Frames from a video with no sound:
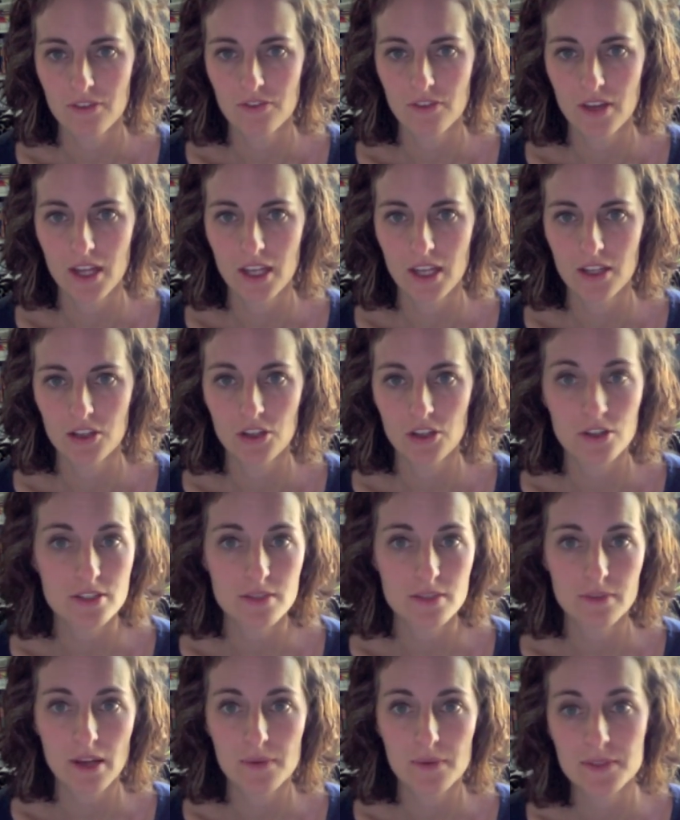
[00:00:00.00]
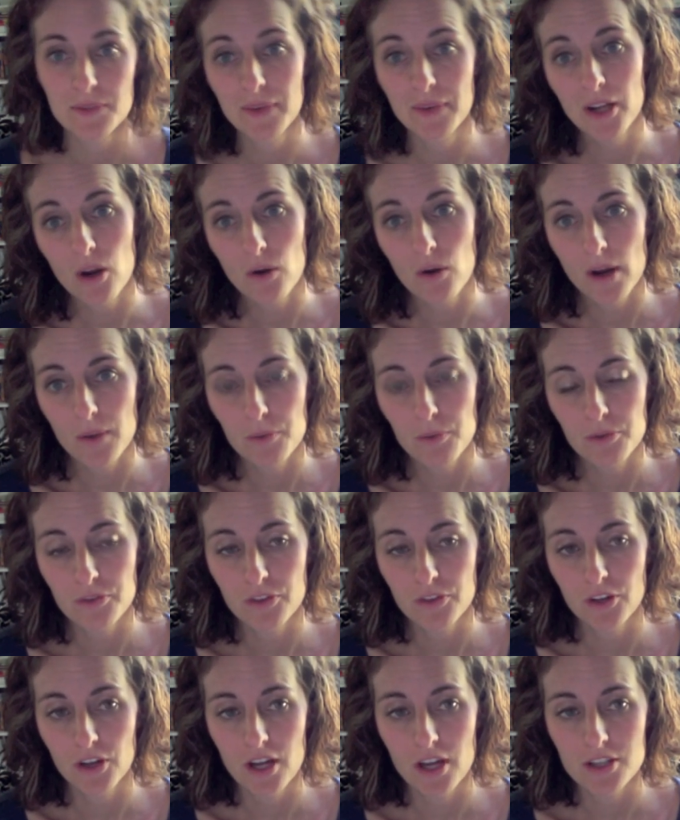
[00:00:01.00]
and sometimes I'm like, oh, I prefer
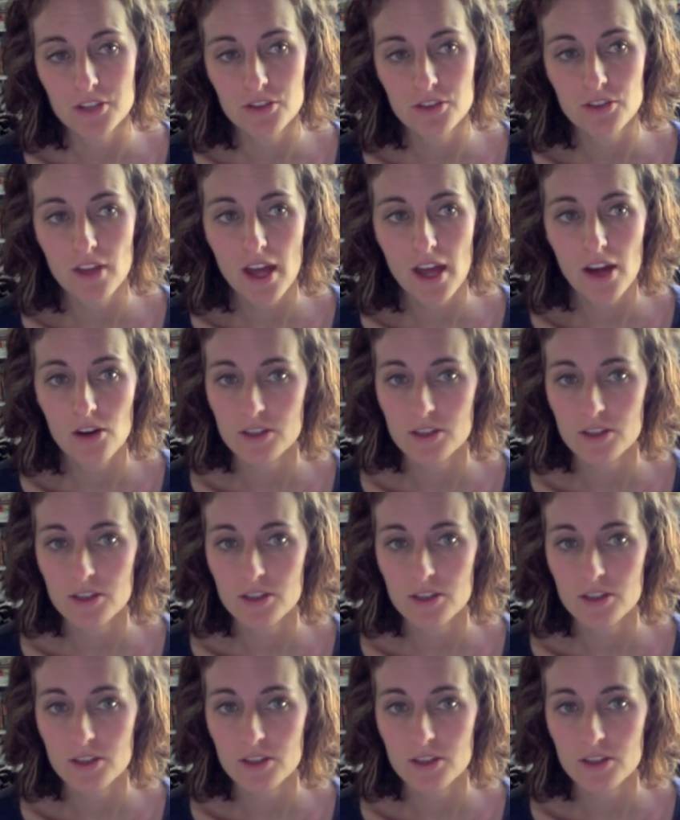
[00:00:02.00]
you not to do that,